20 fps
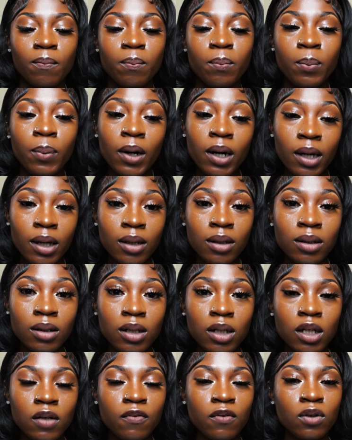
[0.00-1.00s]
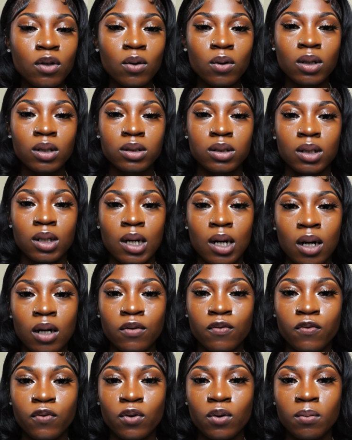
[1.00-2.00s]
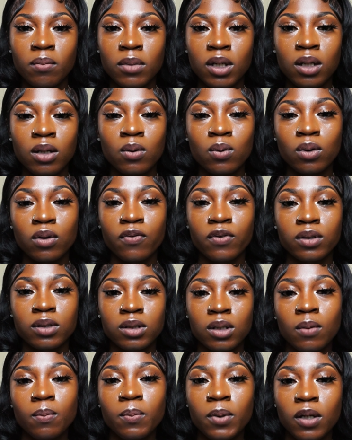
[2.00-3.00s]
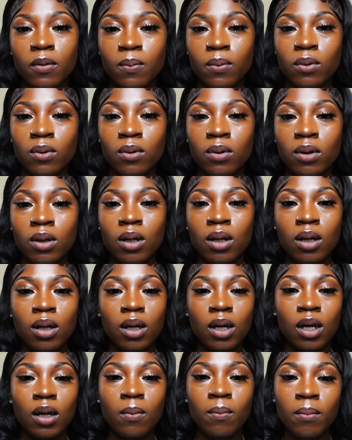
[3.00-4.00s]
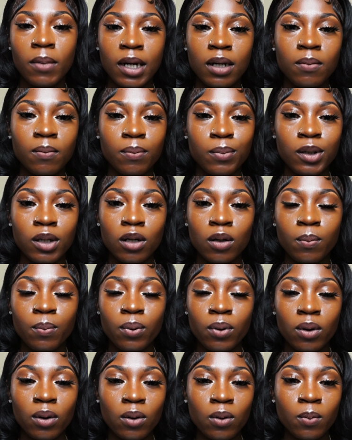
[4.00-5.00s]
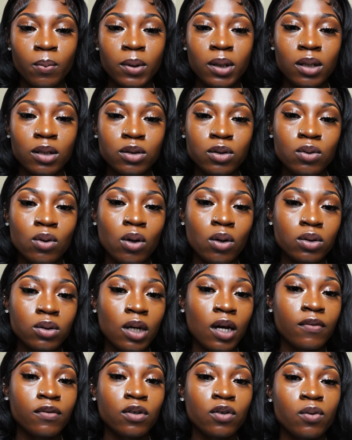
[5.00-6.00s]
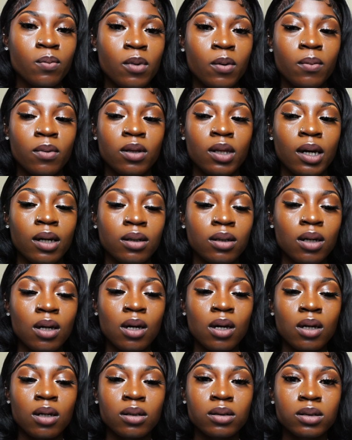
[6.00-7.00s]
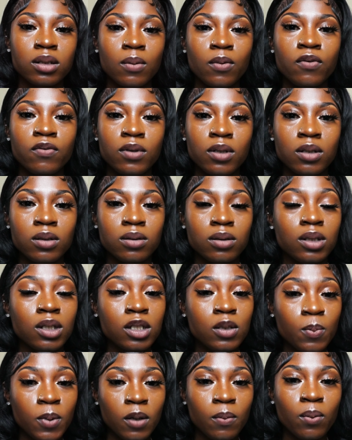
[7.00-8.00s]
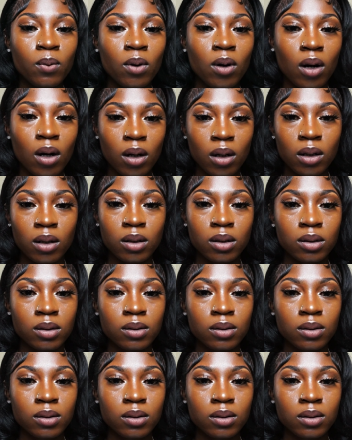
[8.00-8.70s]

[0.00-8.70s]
But even though it's a con for me or for some people, it might be a pro, because you also have to remember that some of these people are,